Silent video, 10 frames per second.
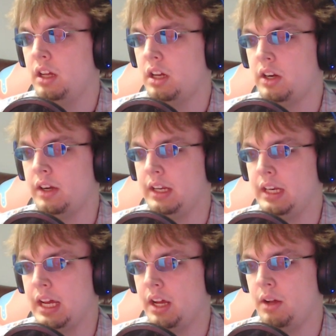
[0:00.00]
All right,
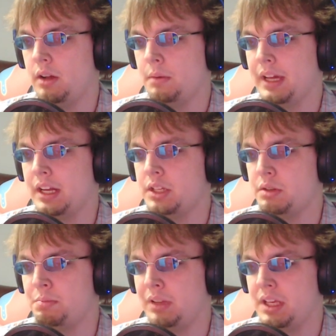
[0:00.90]
now all we gotta do is
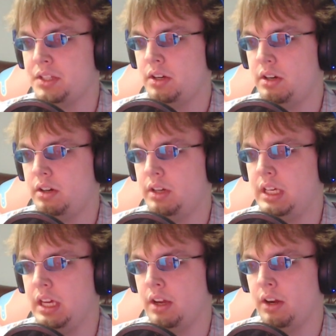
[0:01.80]
place her
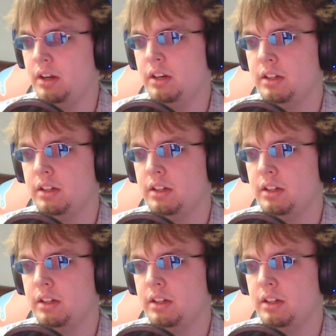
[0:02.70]
here.